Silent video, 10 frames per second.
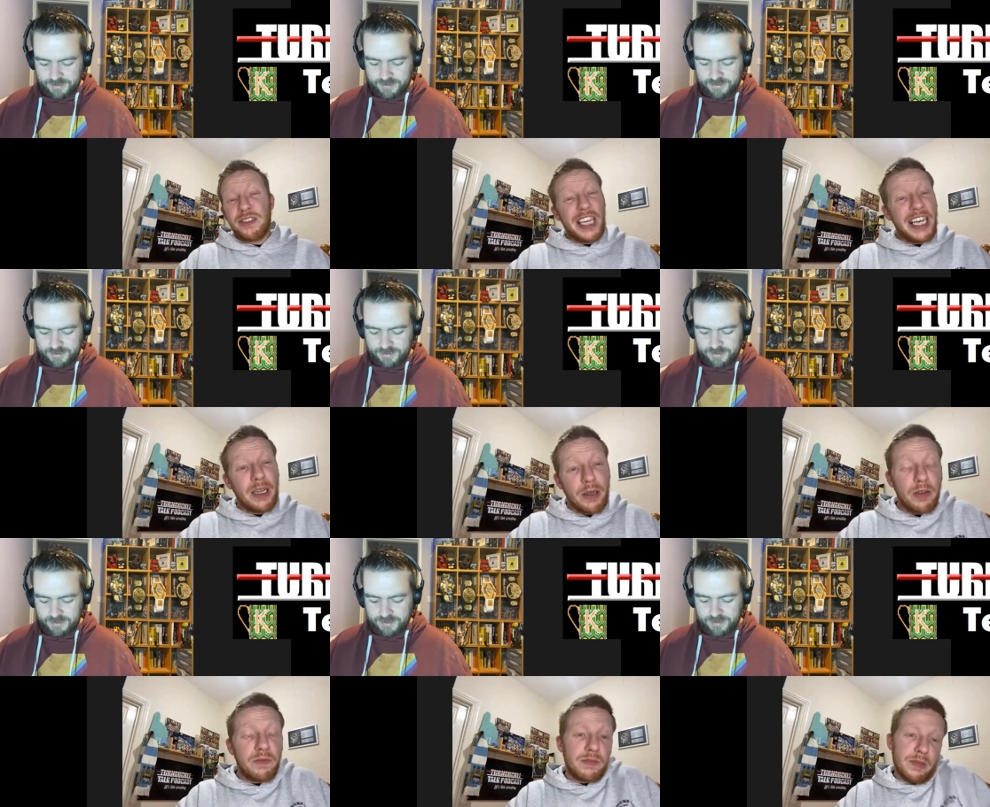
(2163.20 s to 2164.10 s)
Speaker 1: say hello,
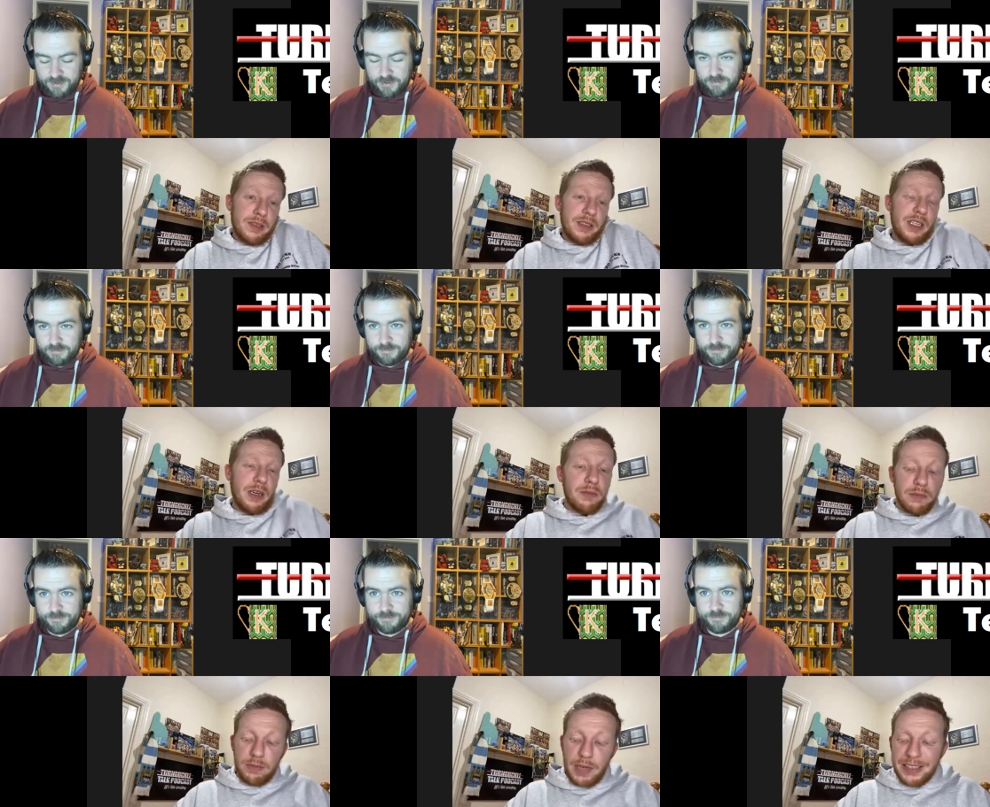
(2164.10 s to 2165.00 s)
you know,
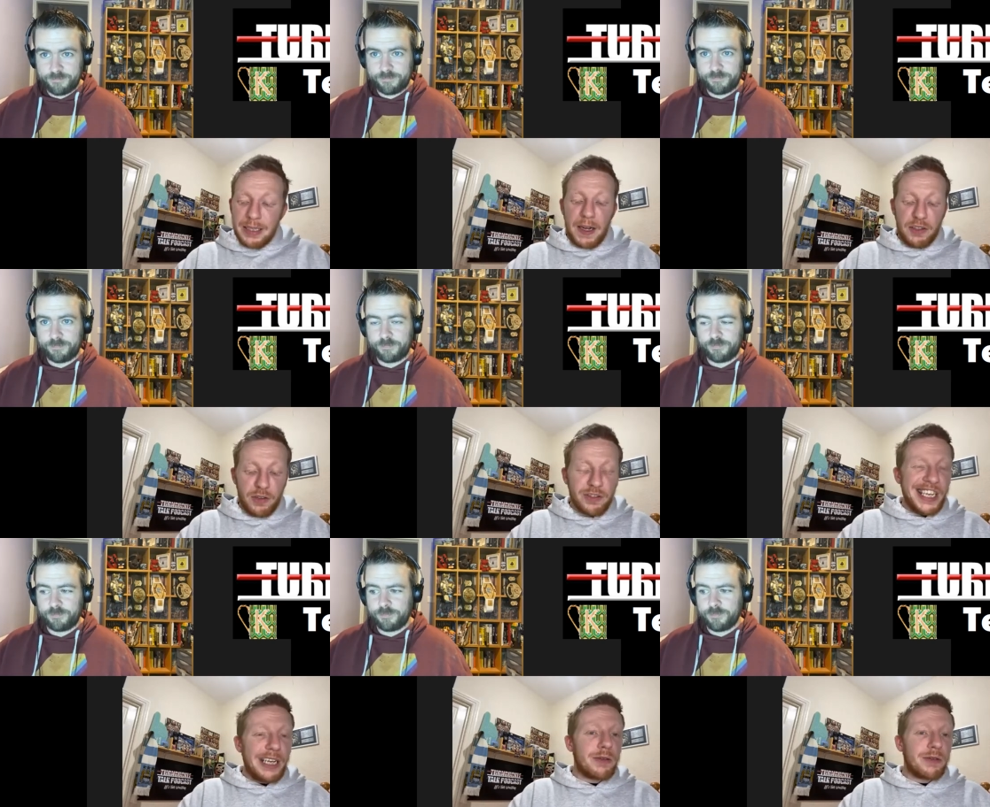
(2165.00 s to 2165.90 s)
ask about John's
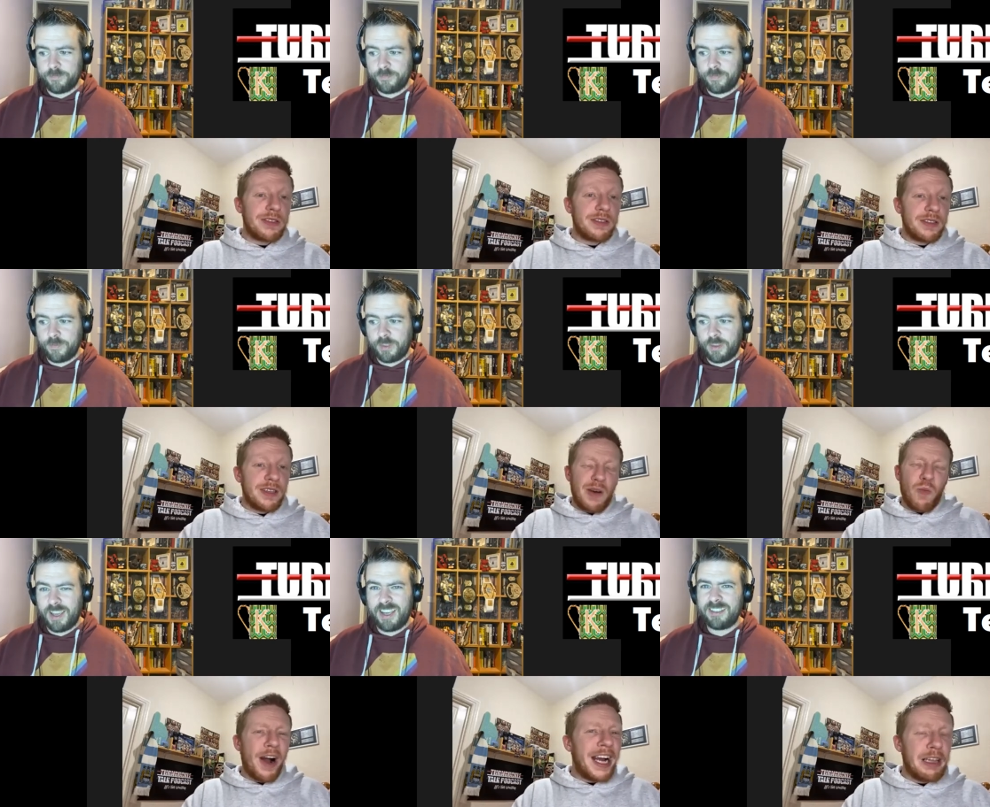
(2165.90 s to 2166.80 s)
kilt and
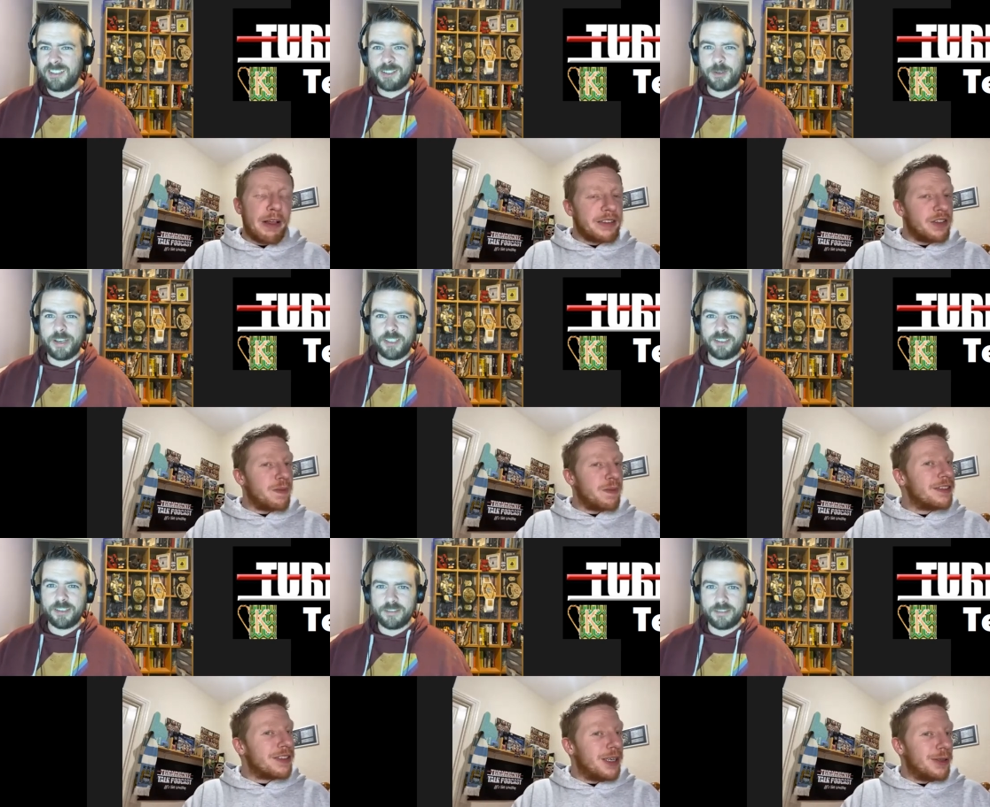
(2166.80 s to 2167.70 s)
why ask you like
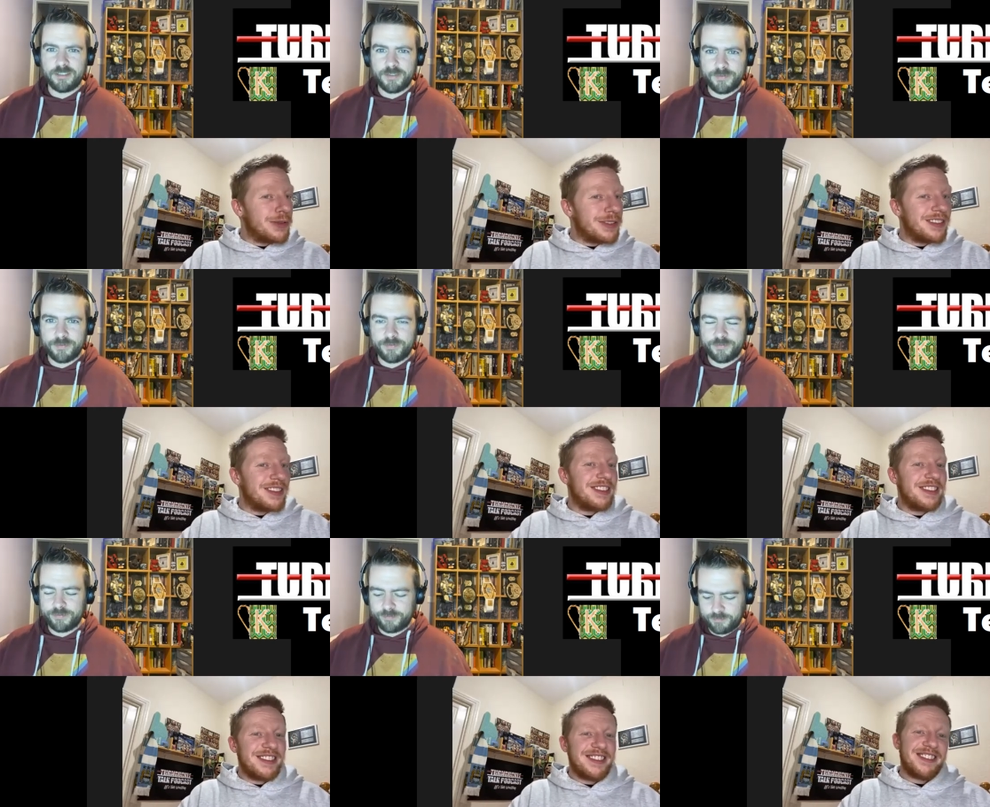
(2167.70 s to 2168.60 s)
questions.
Speaker 2: Spice
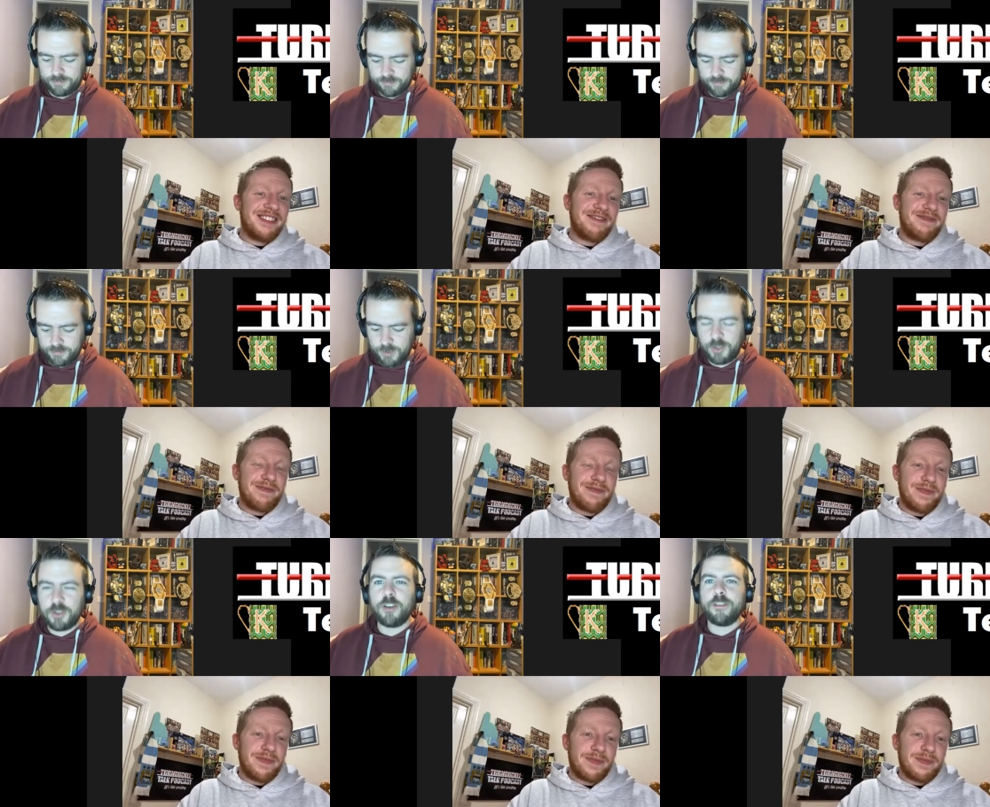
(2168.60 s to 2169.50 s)

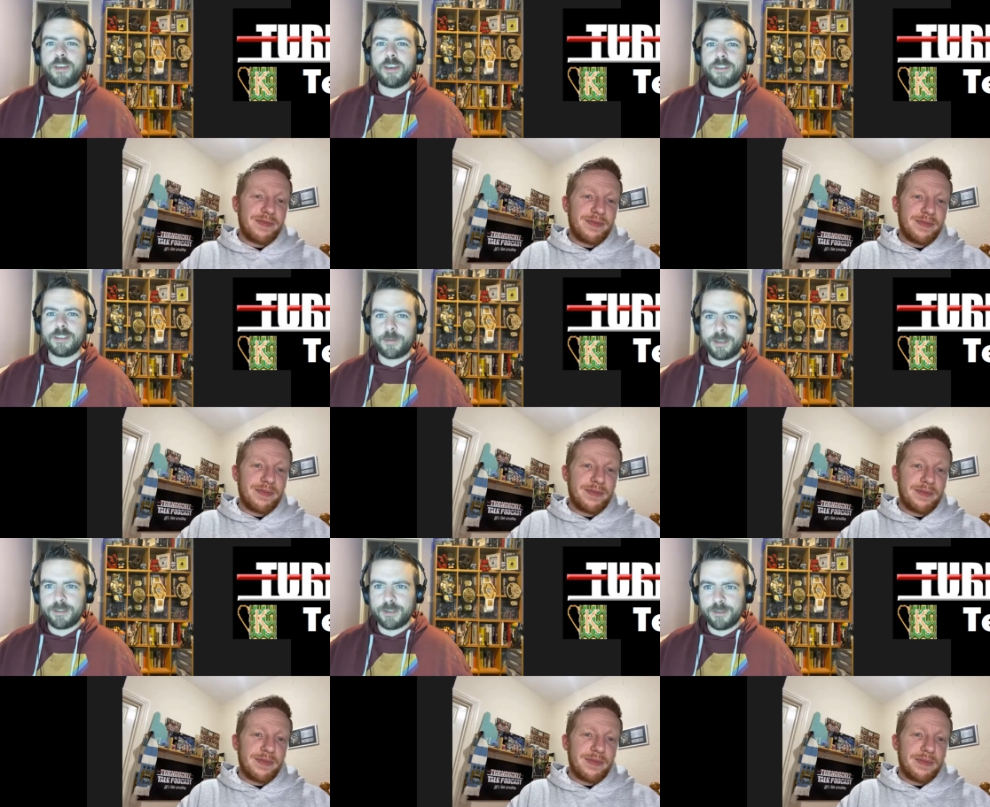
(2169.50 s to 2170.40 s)
Who's your favourite
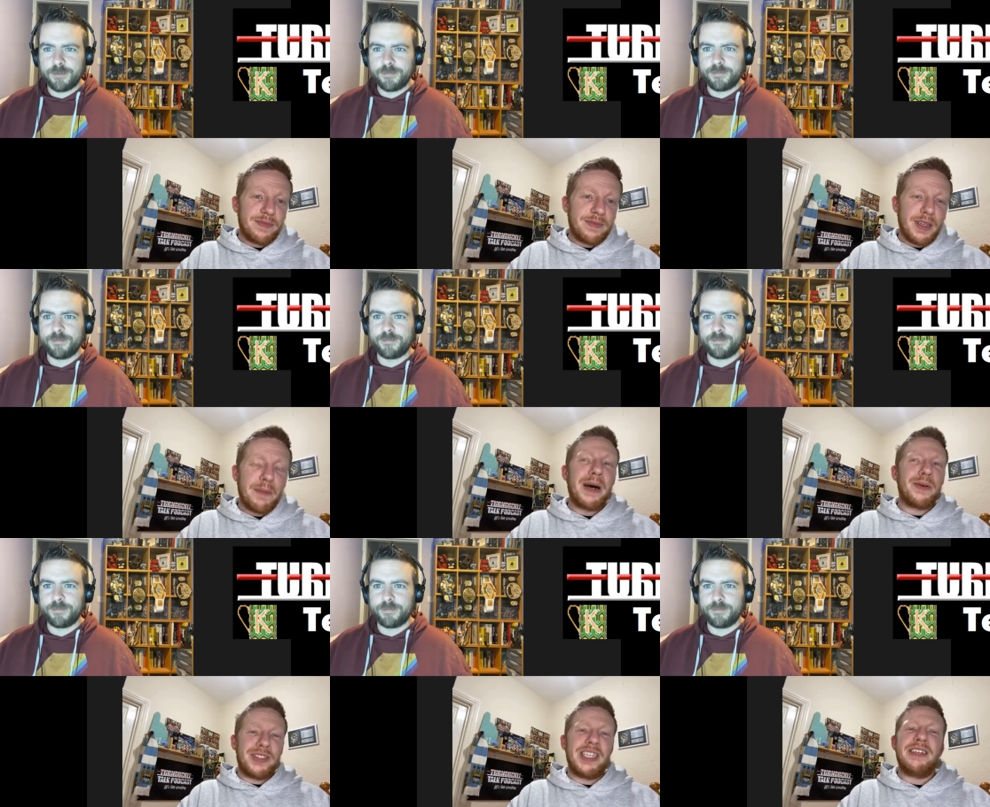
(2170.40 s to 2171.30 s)
Spice Girl?
Speaker 1: Mel
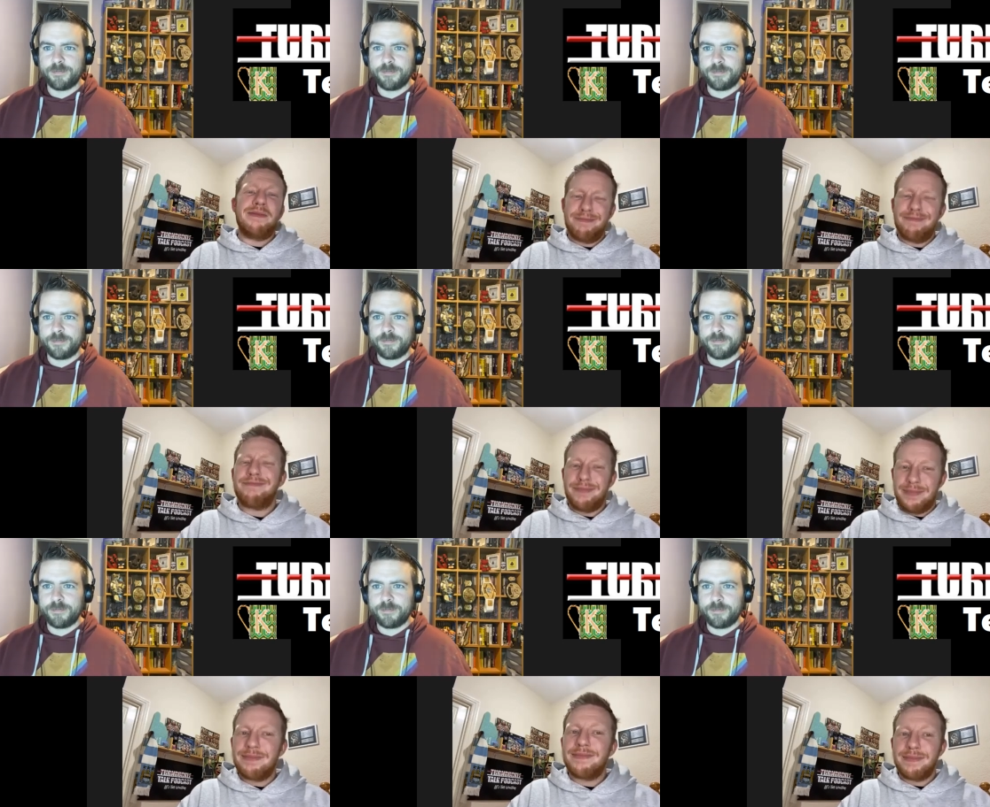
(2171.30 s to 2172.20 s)
C.
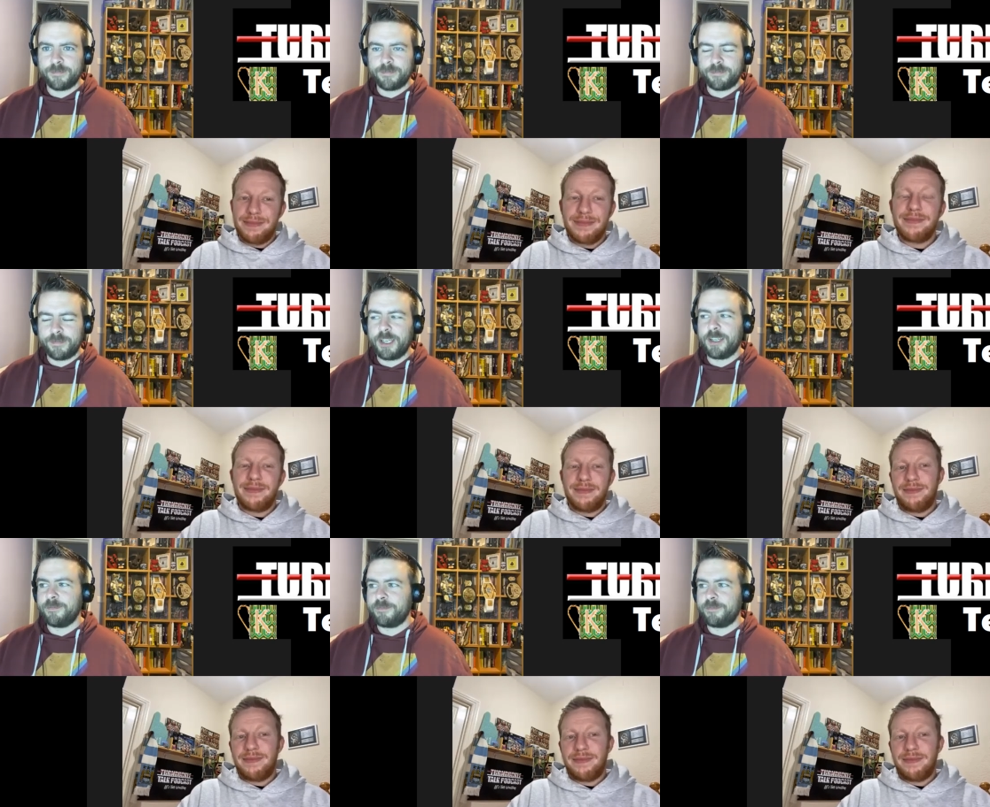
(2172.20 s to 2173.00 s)
Speaker 2: Yeah.